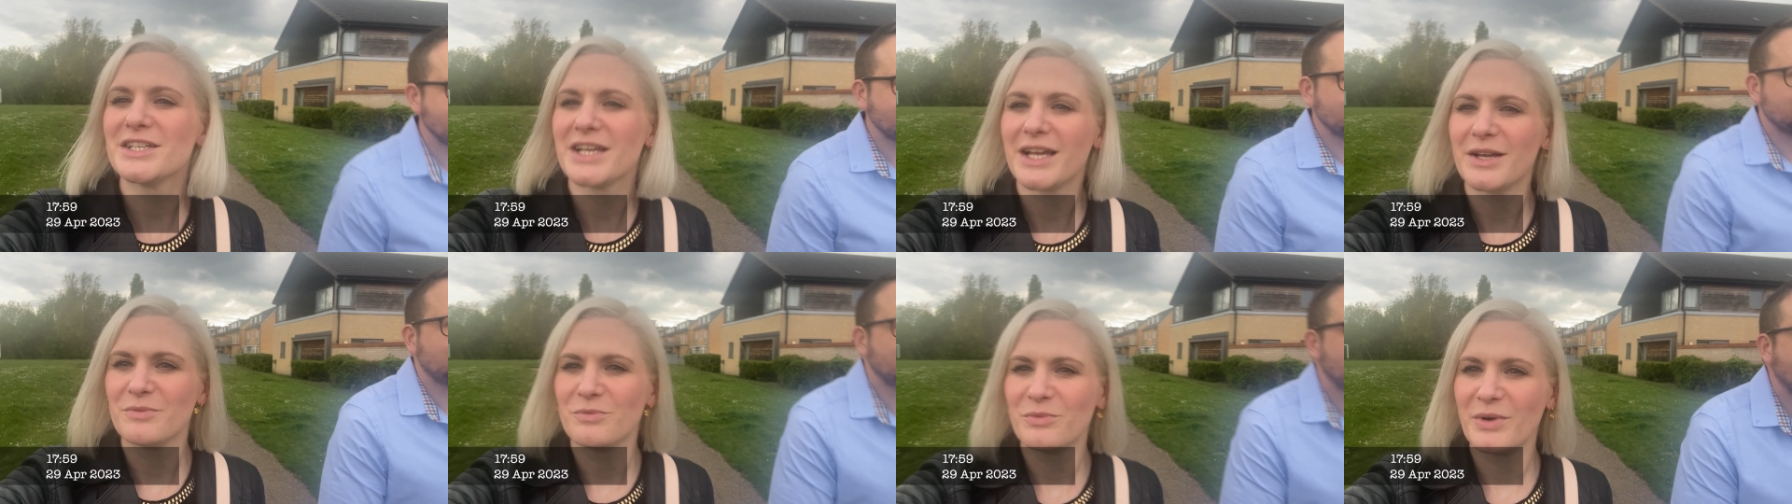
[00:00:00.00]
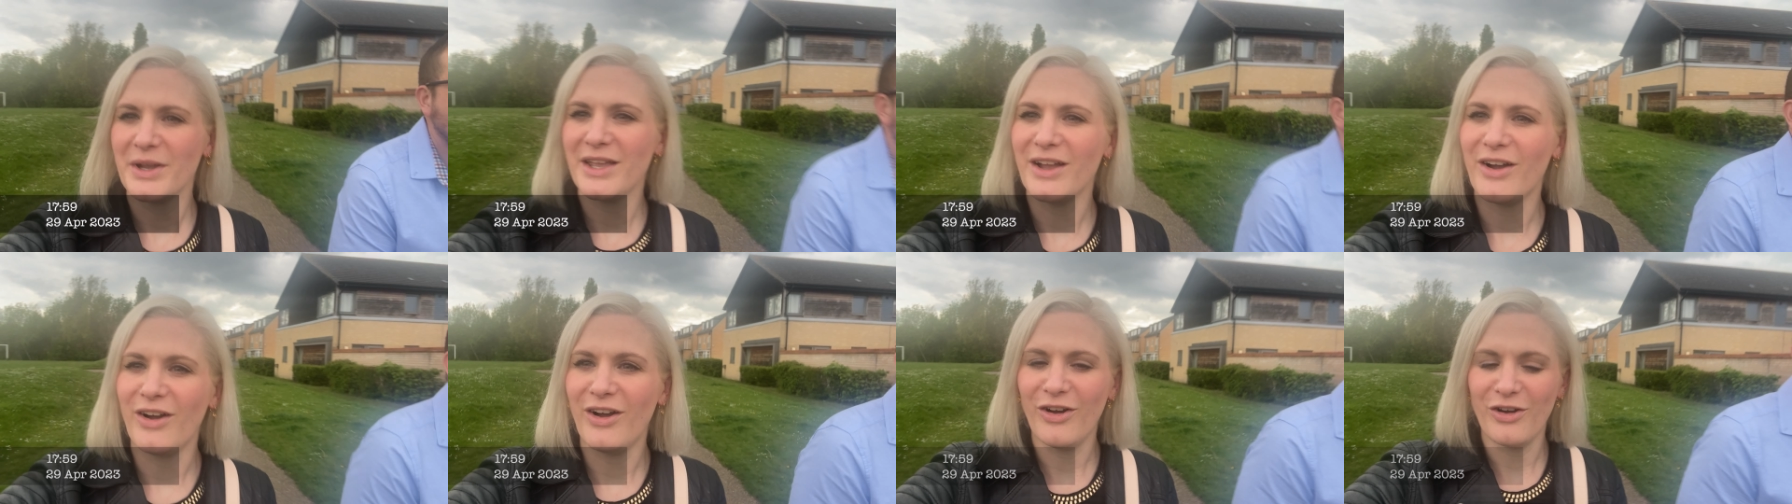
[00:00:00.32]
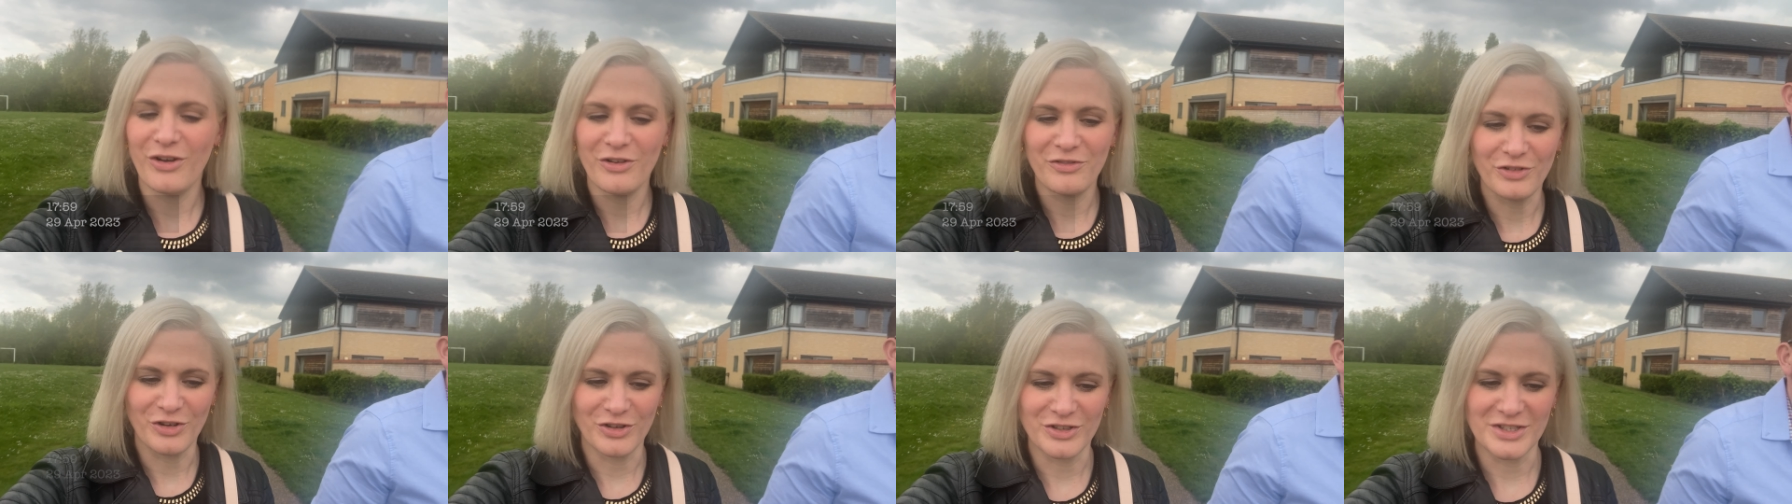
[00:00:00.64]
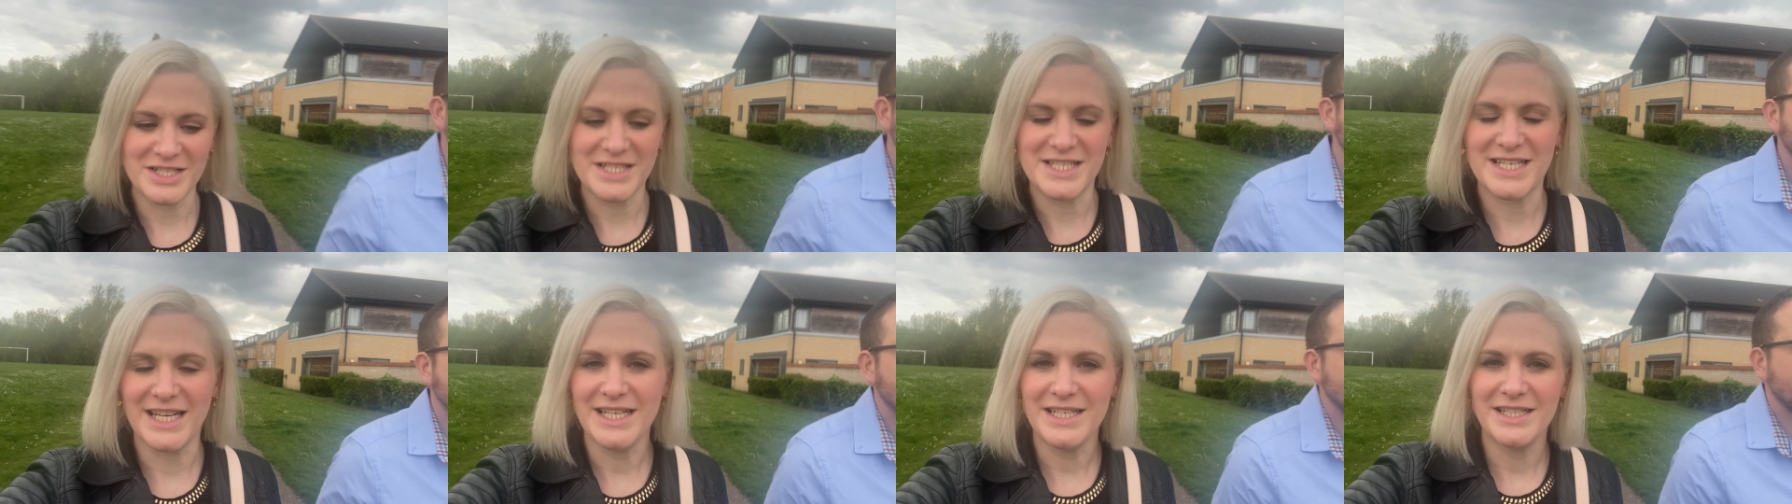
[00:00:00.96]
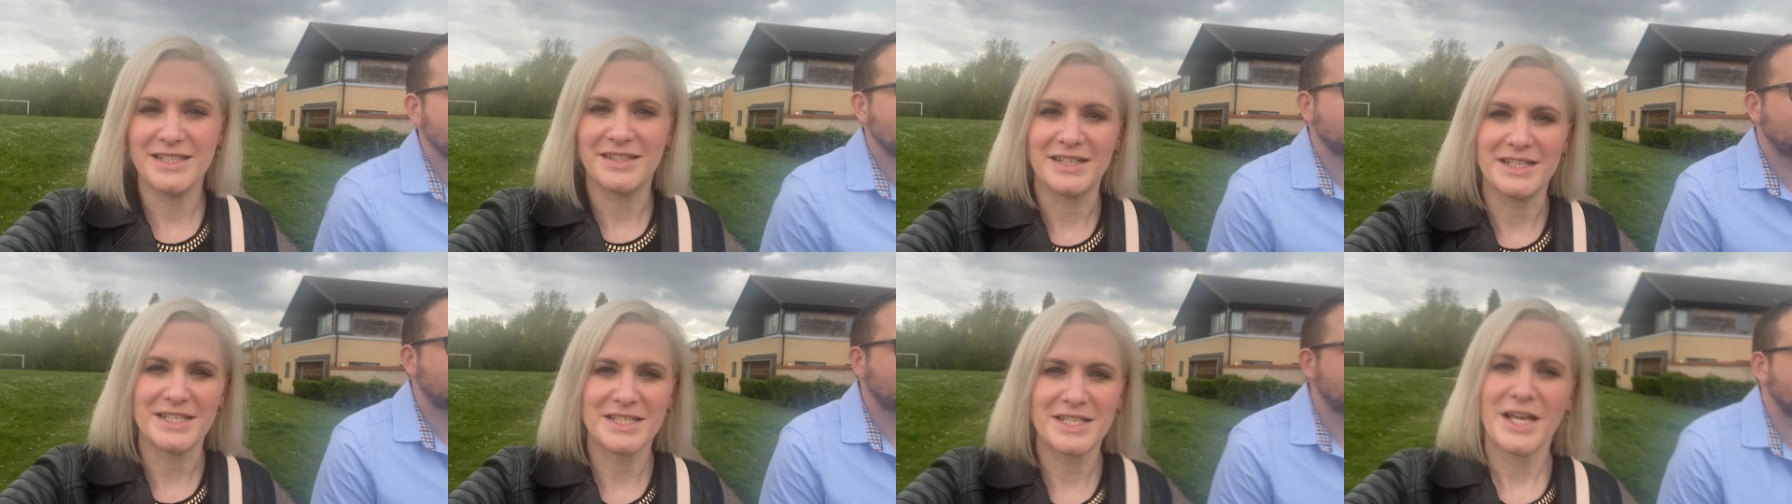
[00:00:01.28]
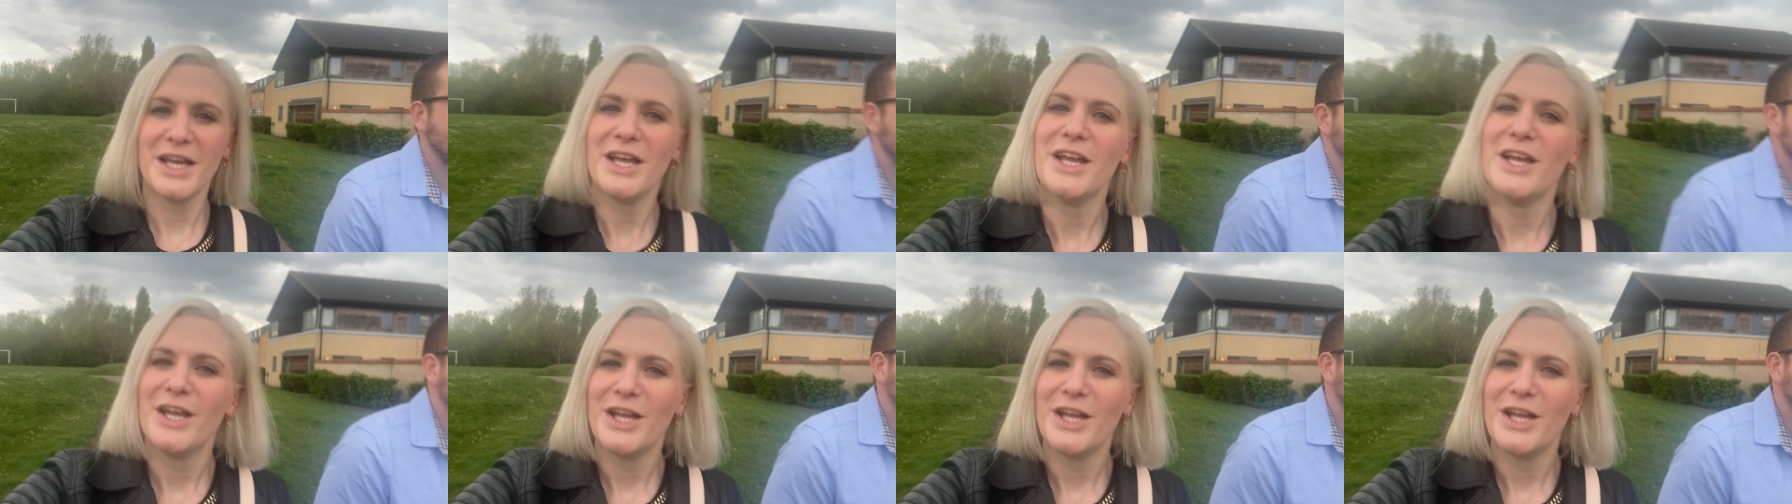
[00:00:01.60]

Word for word: and we are off on date night.